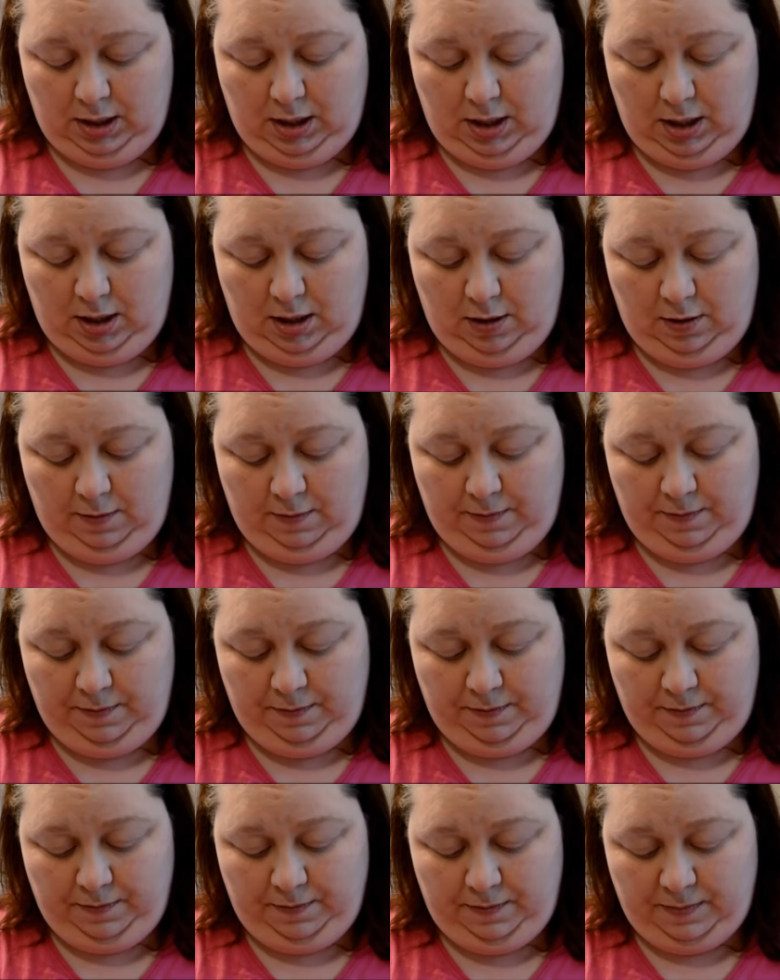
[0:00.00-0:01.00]
Um,
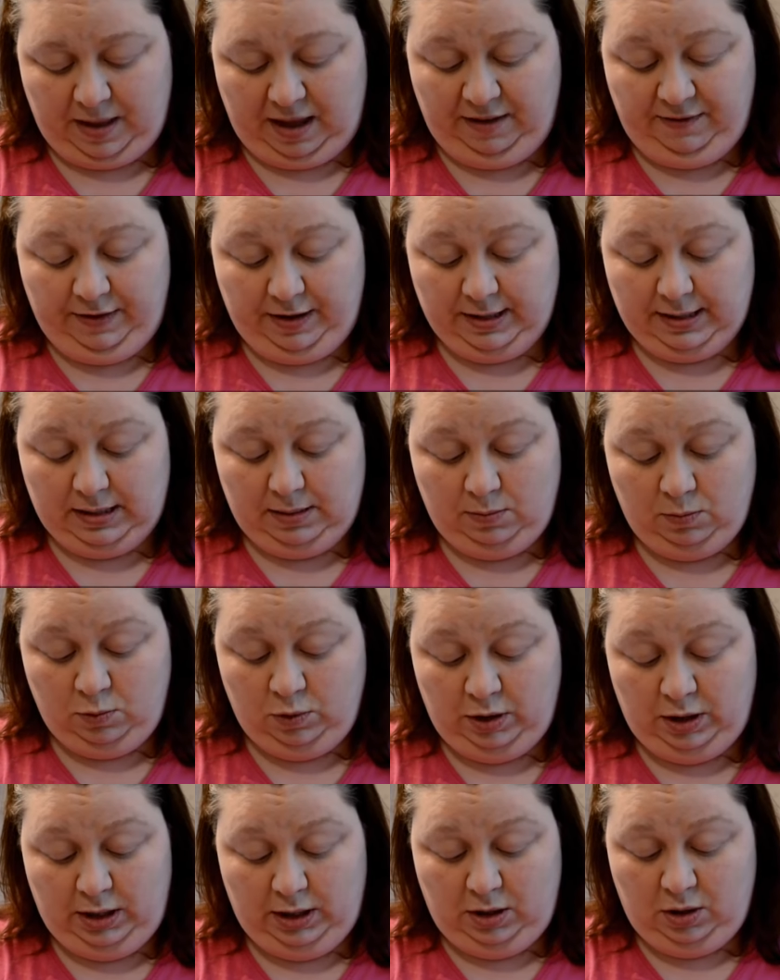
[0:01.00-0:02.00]
I found some
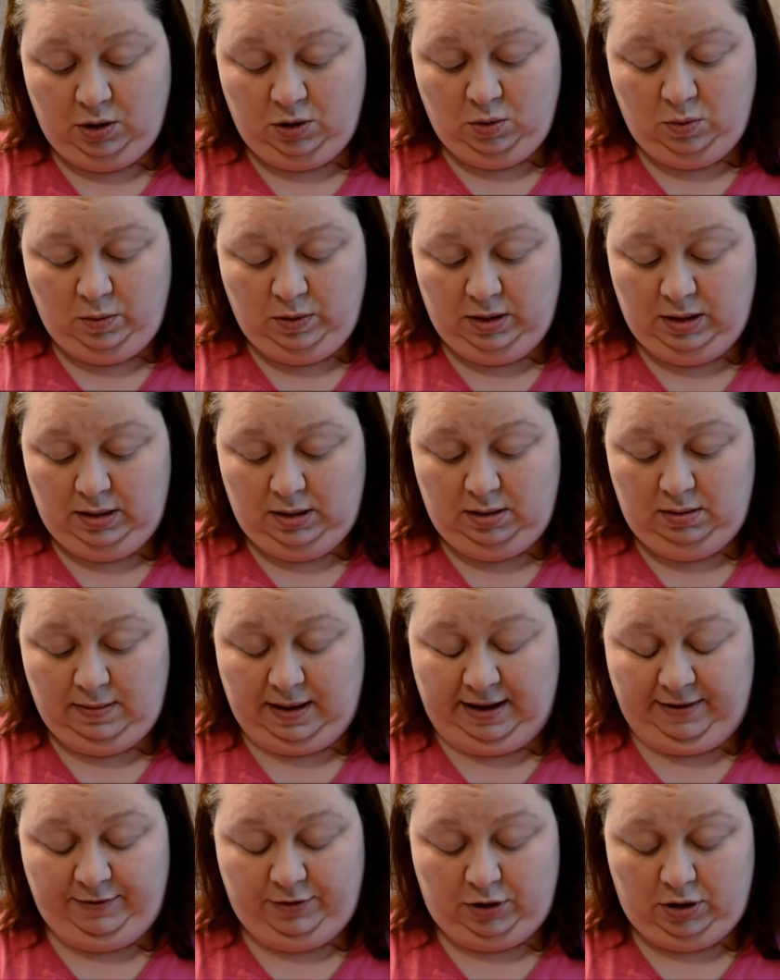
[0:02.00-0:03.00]
really cool ones
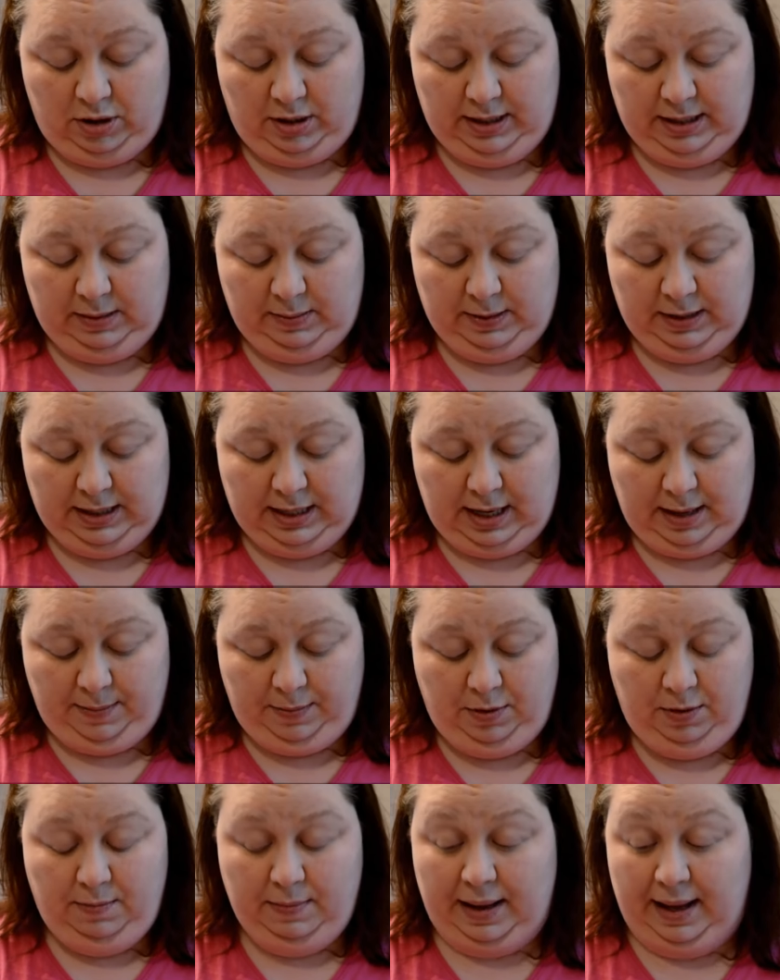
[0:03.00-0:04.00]
after Christmas that I
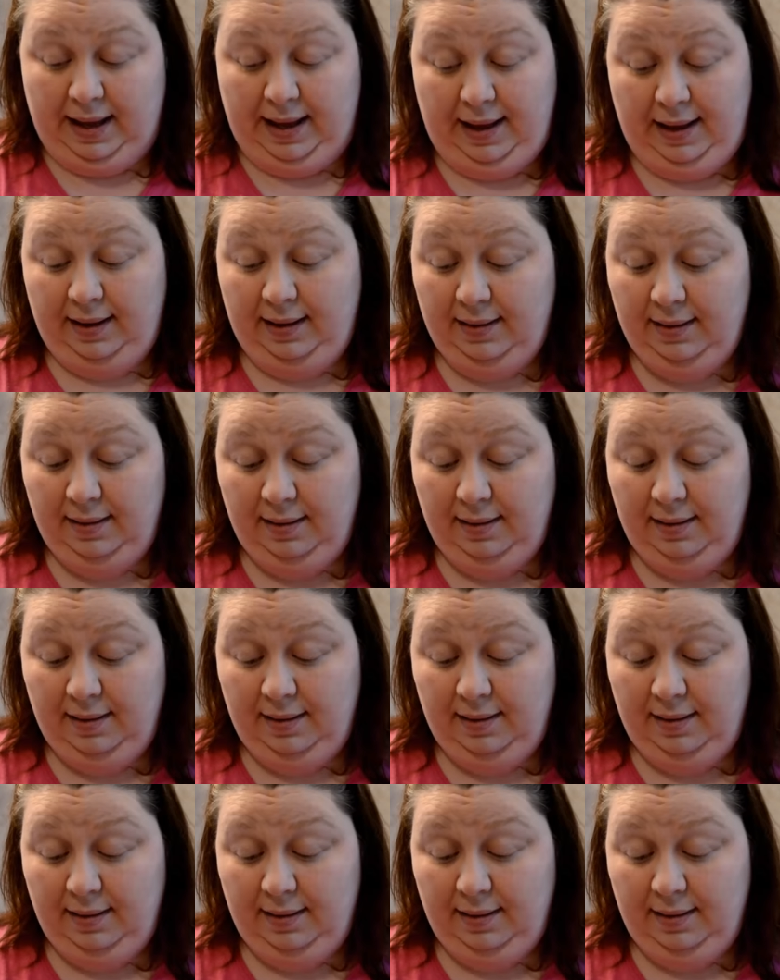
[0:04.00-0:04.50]
put back